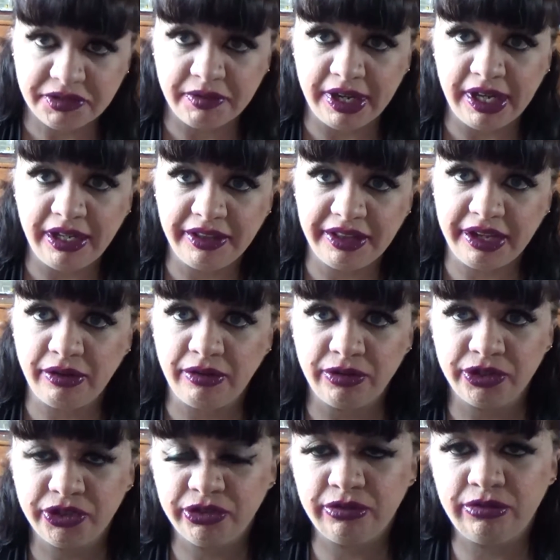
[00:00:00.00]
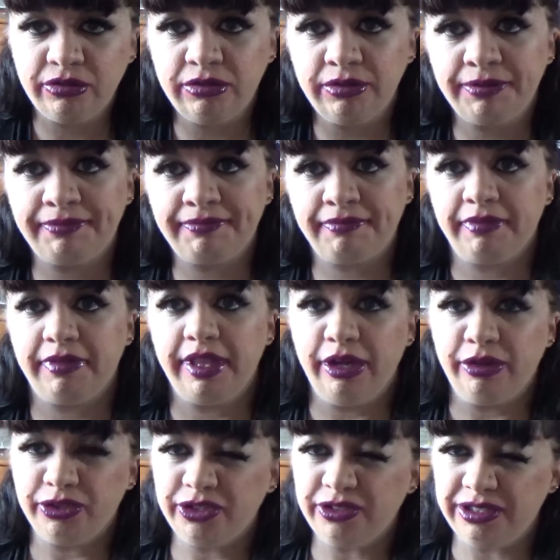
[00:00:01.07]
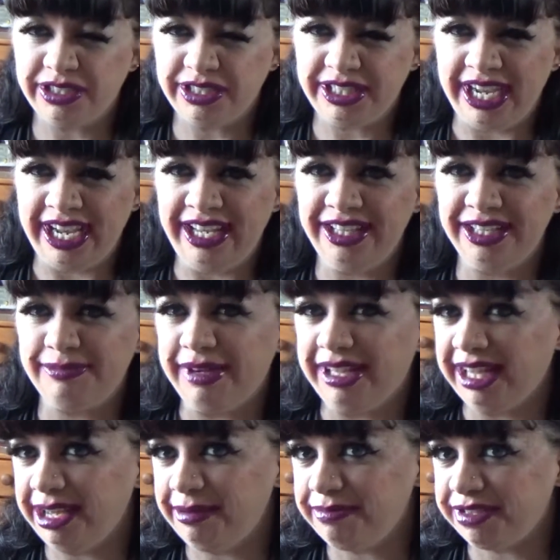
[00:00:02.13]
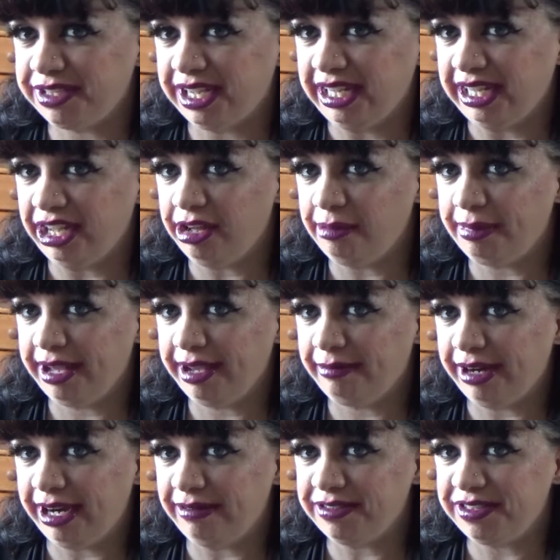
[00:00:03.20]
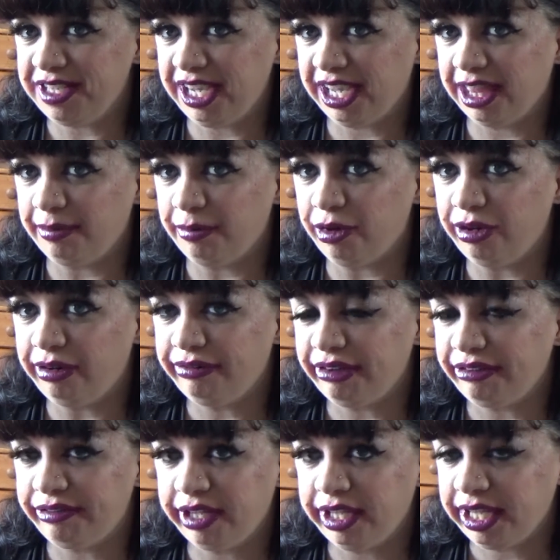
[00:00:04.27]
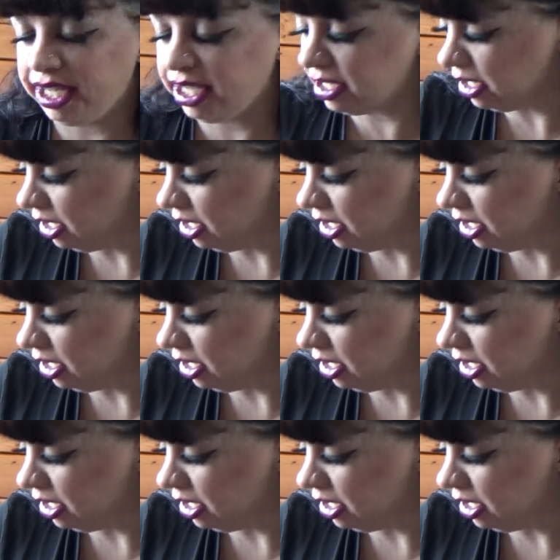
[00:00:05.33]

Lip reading: well they also stained my lips a little bit when I was taking them off. I felt like,